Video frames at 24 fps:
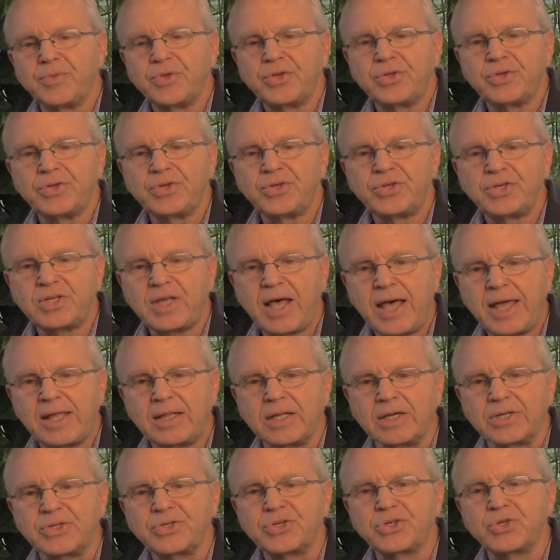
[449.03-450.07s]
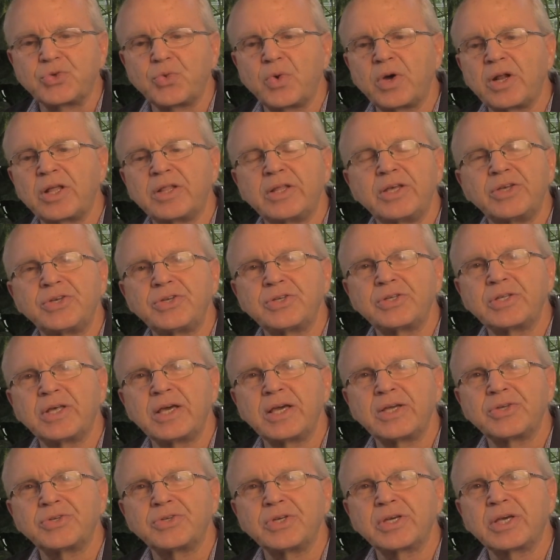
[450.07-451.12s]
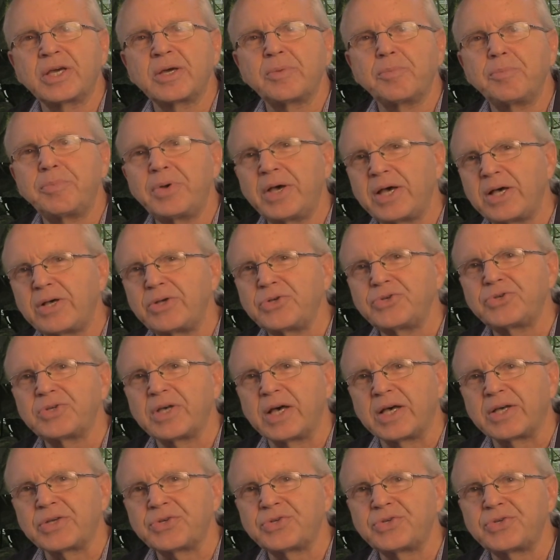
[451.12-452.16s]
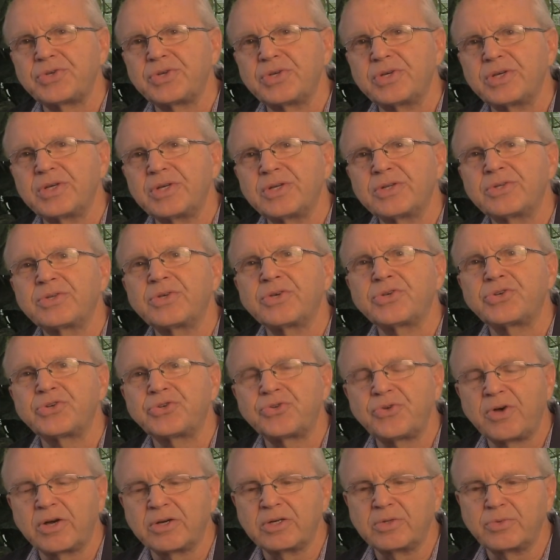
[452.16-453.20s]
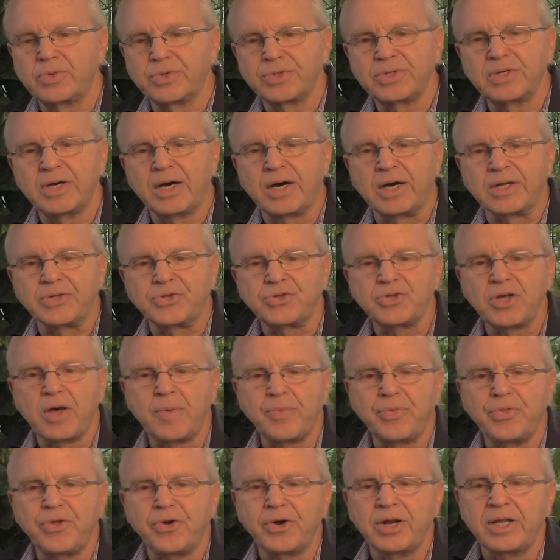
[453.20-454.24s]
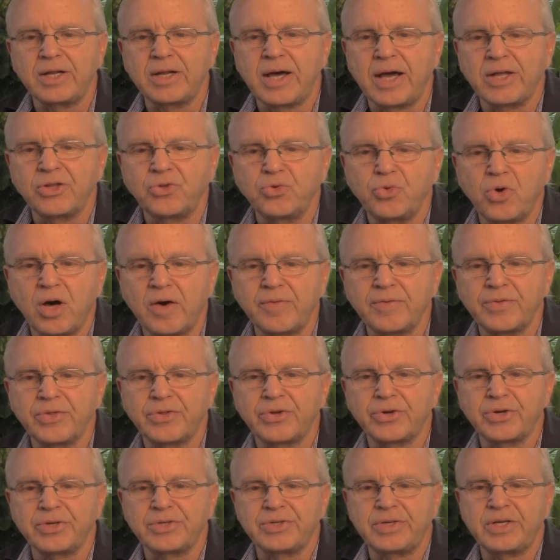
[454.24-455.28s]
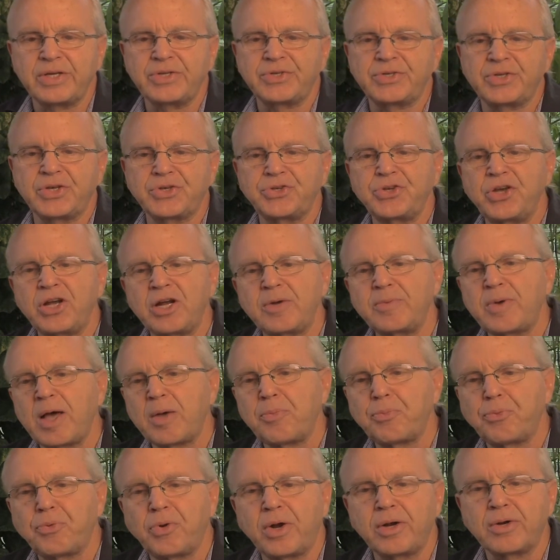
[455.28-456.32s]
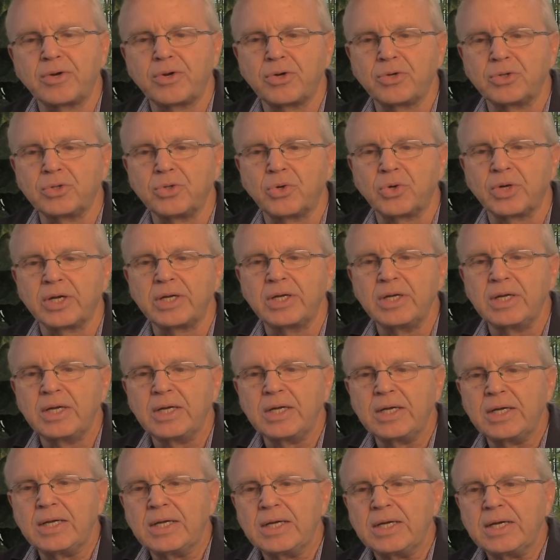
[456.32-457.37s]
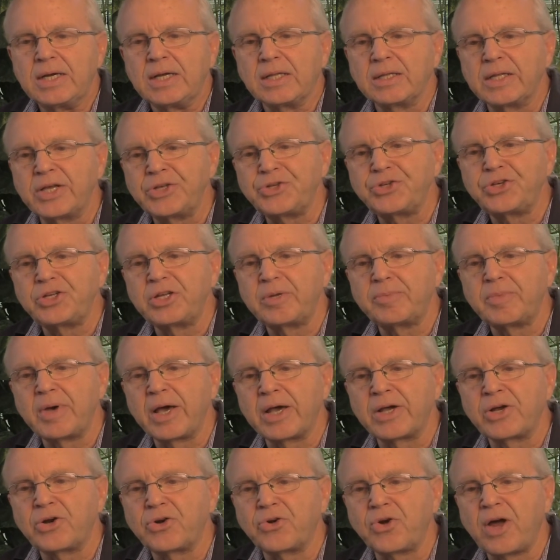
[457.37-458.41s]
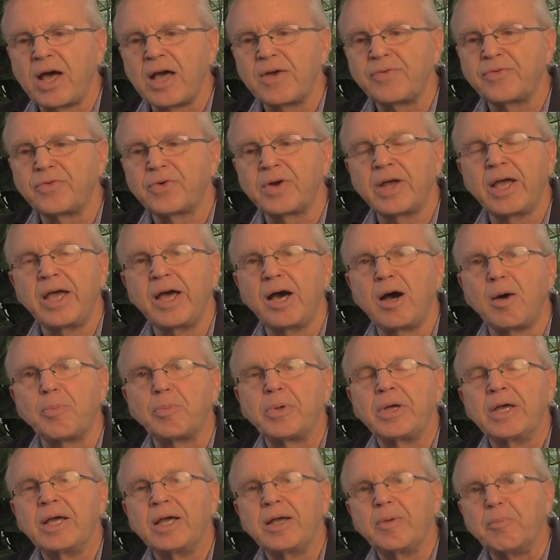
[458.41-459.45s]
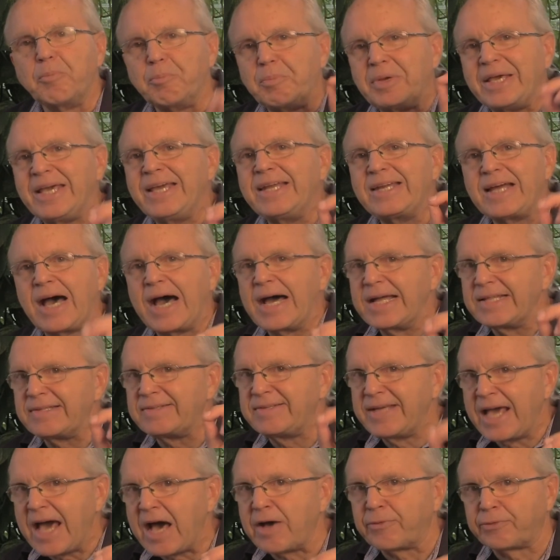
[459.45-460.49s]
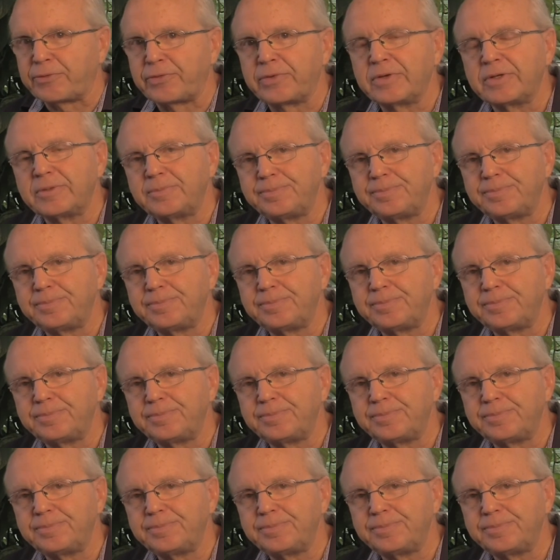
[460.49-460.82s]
Silence is one of these things that compels us to struggle with God. Psalm 39, 12, and 13 says, "Hear my prayer, O Lord. Listen to my cry for help. Be not deaf